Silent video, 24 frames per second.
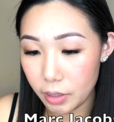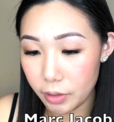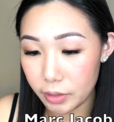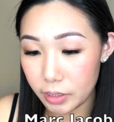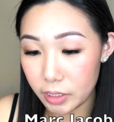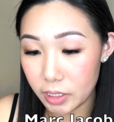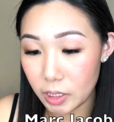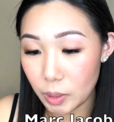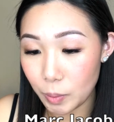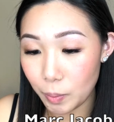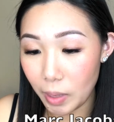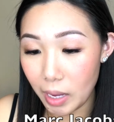
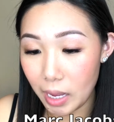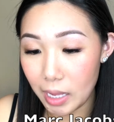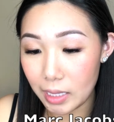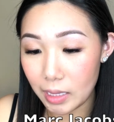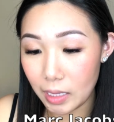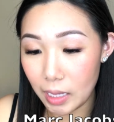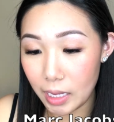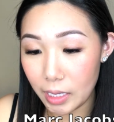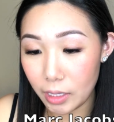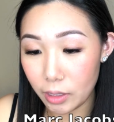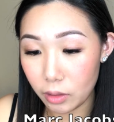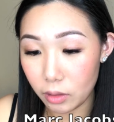
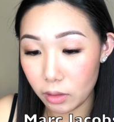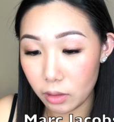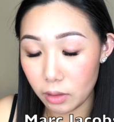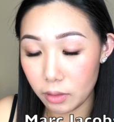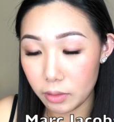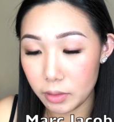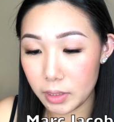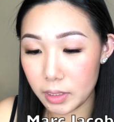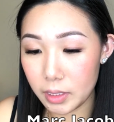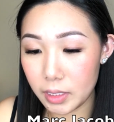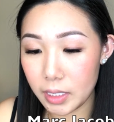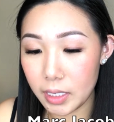Spotlight Glow
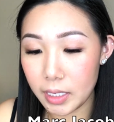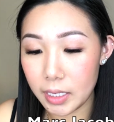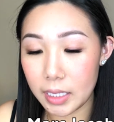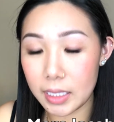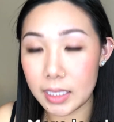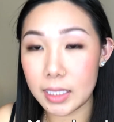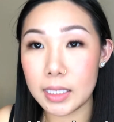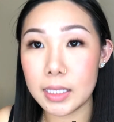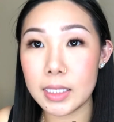Stick in